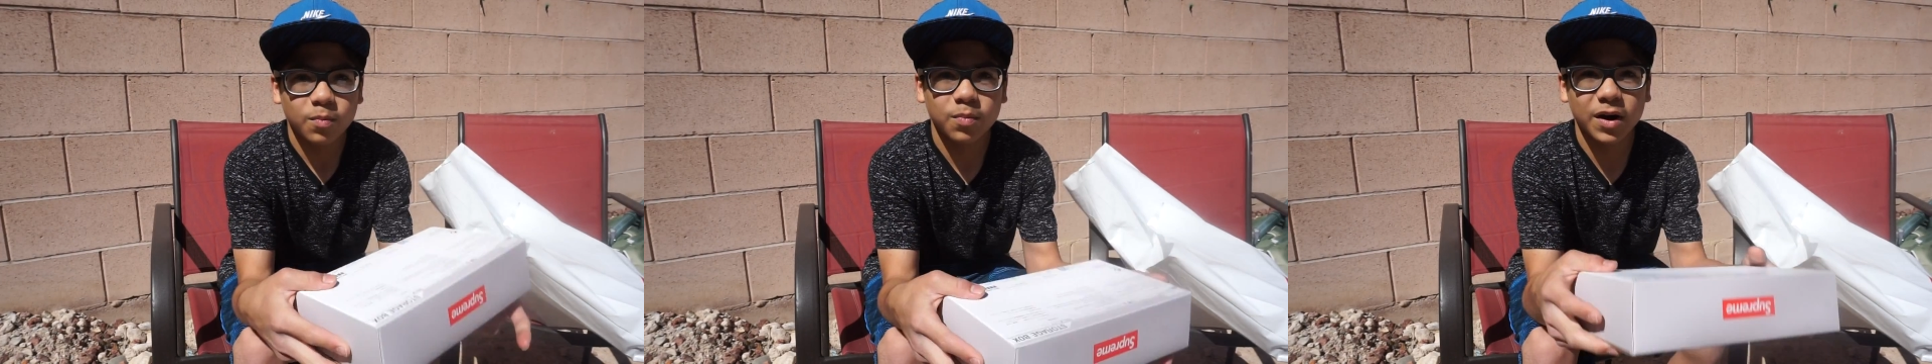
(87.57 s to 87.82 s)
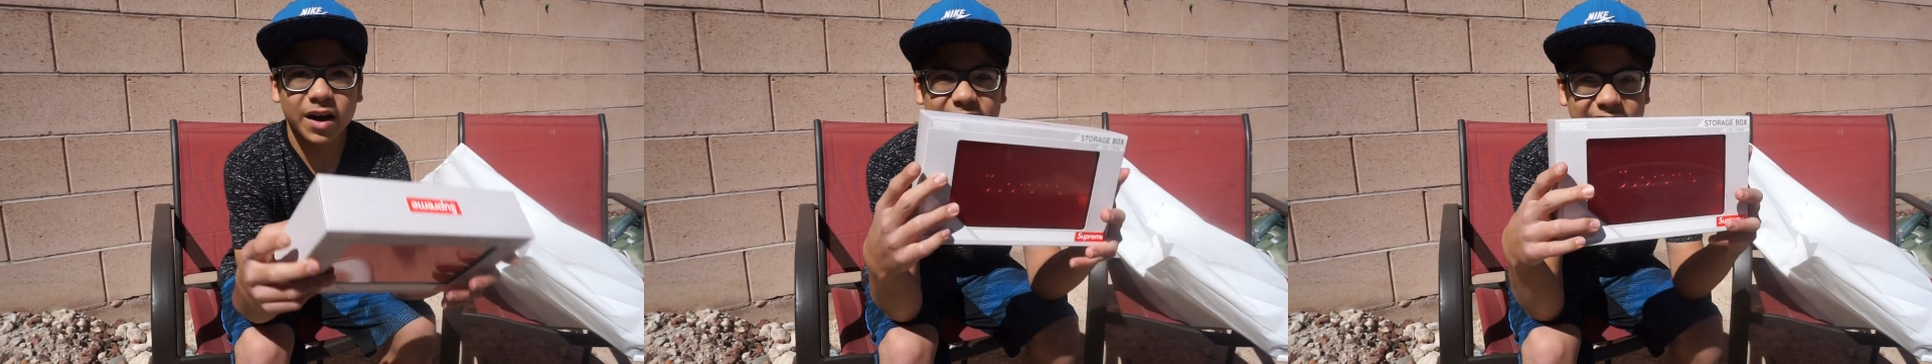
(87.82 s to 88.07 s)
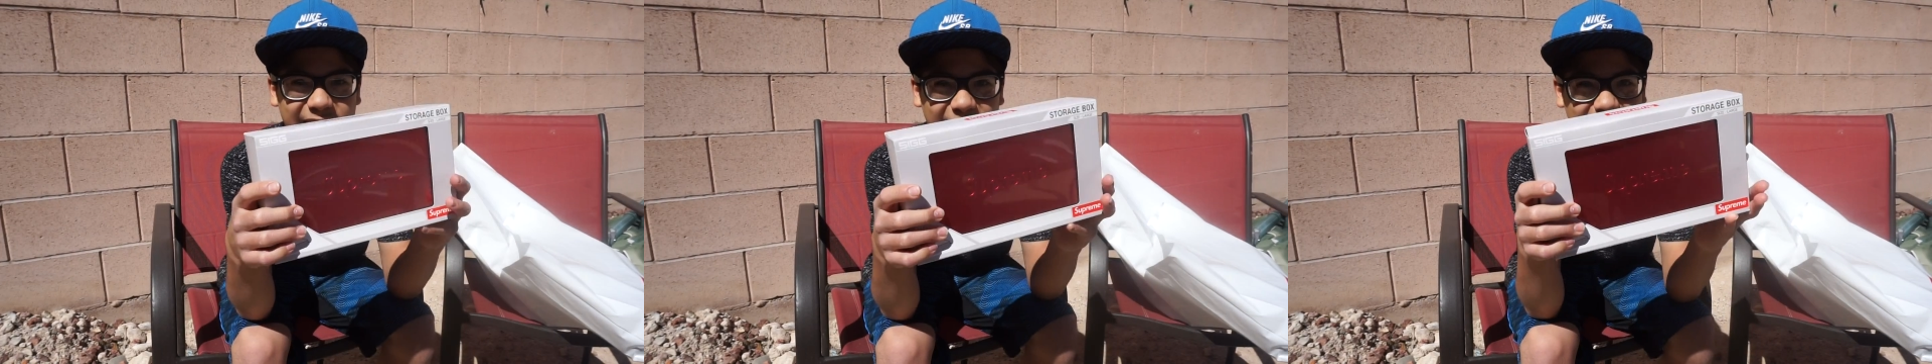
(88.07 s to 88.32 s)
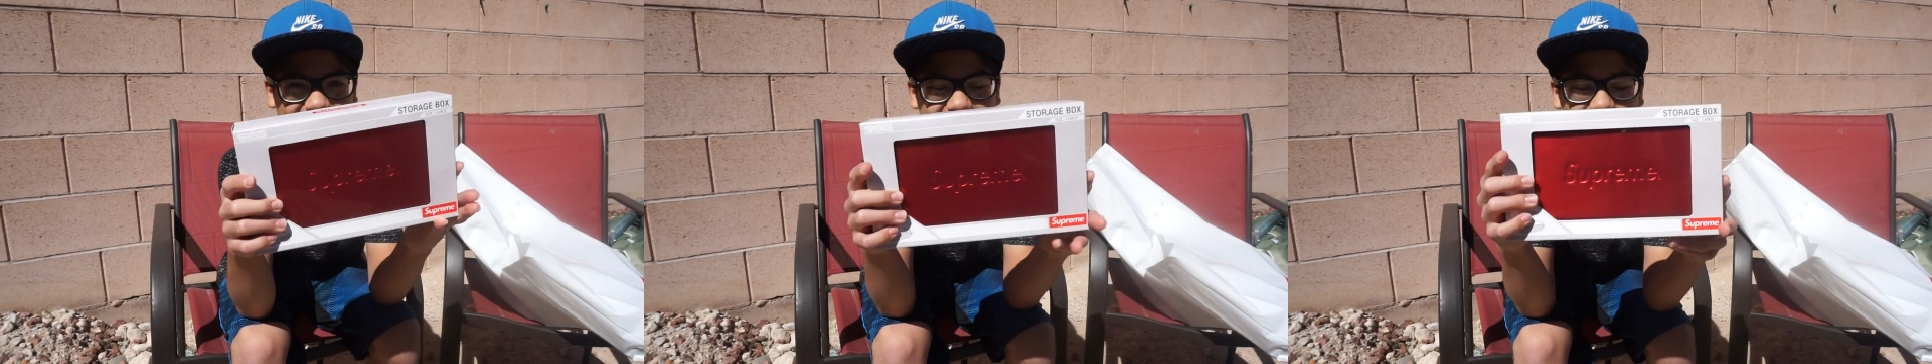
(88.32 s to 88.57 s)
But
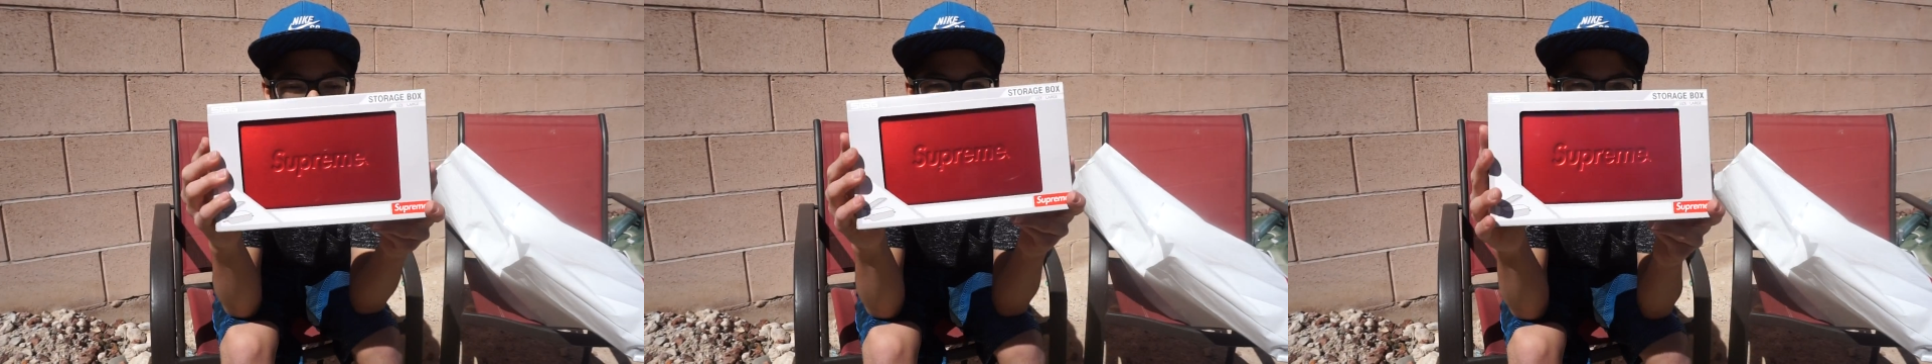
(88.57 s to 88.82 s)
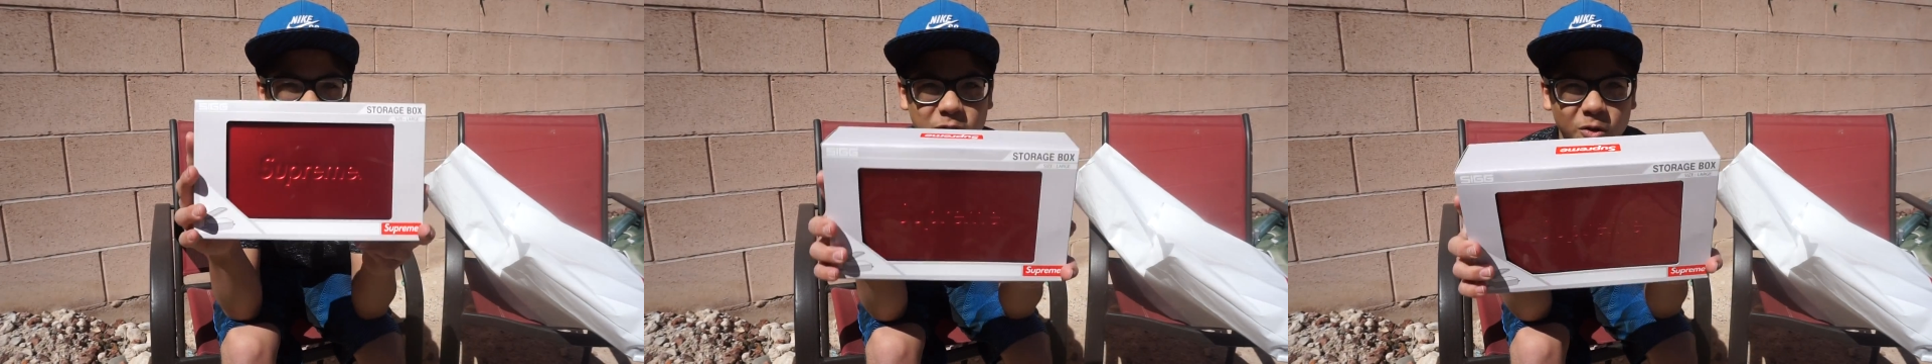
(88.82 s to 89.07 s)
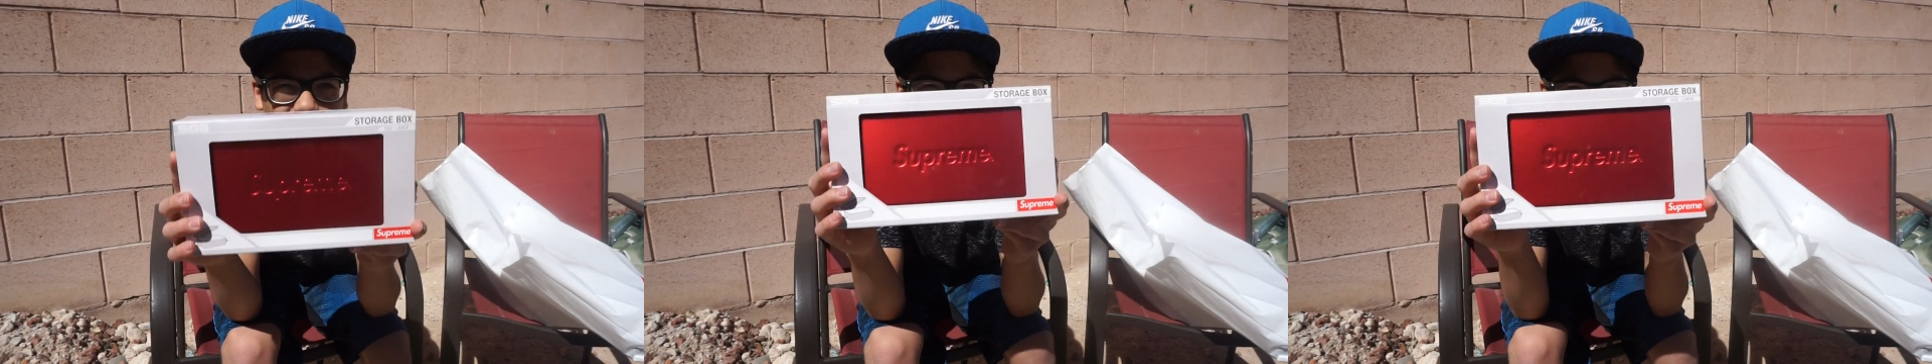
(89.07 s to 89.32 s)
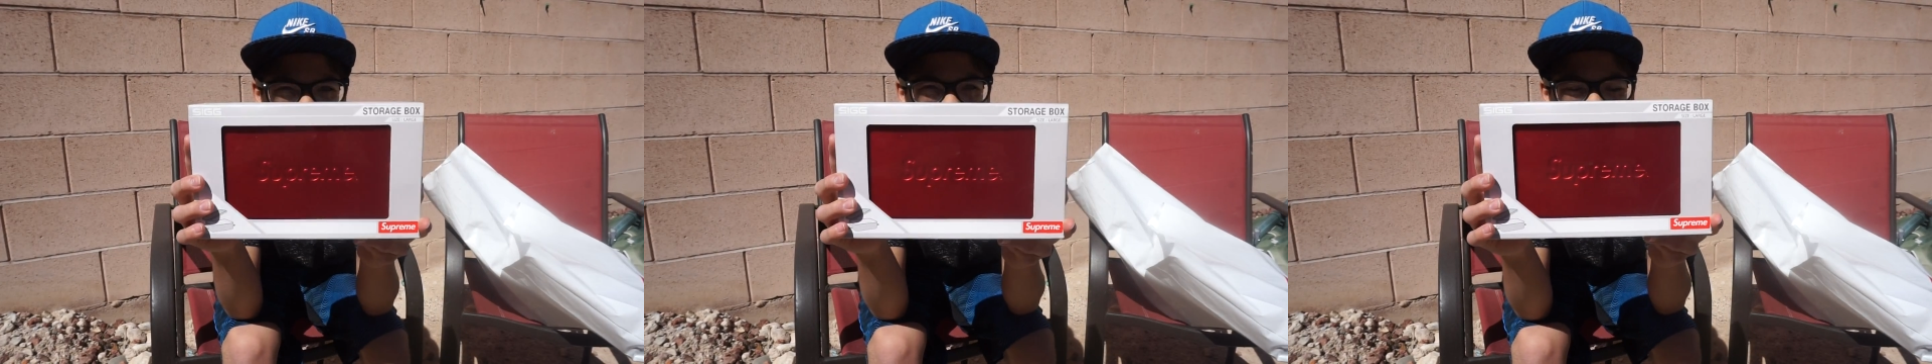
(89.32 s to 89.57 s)
yeah, so pretty cool
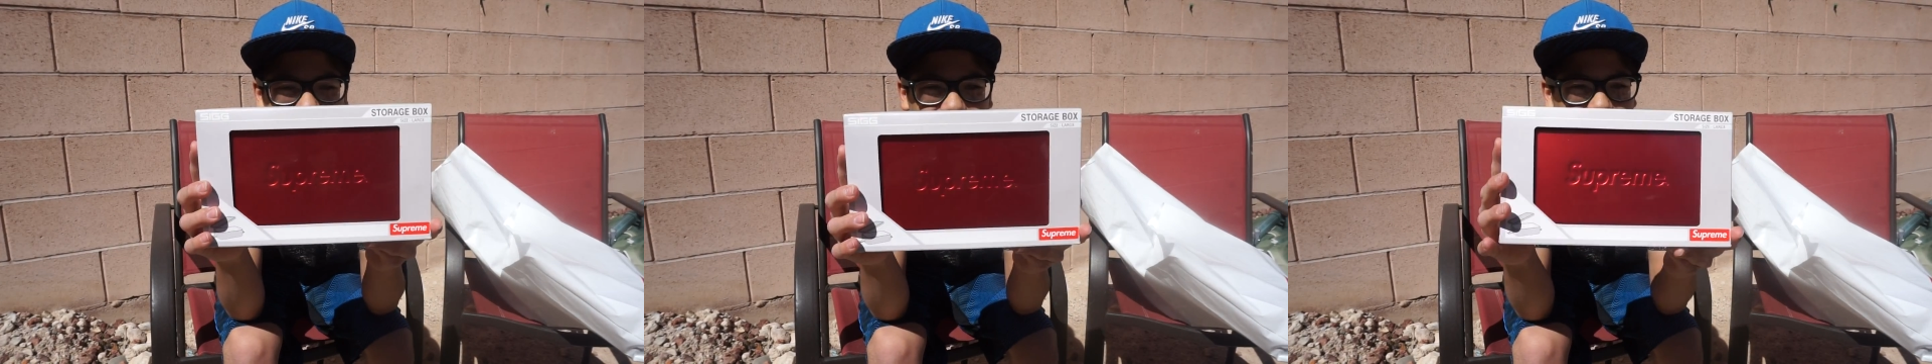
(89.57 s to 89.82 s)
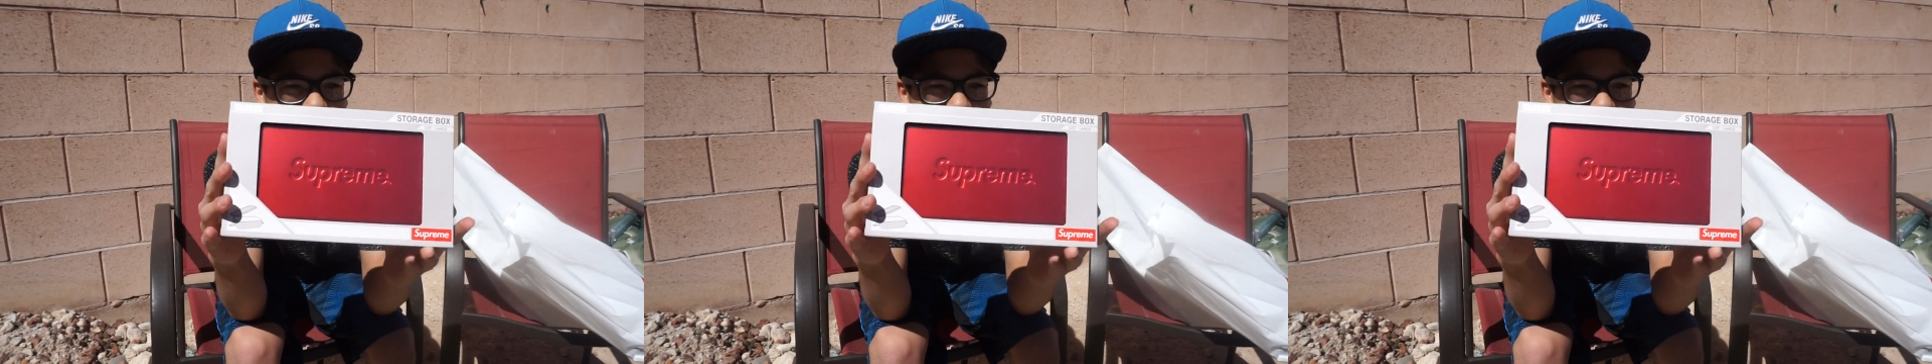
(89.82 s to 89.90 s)
pickup.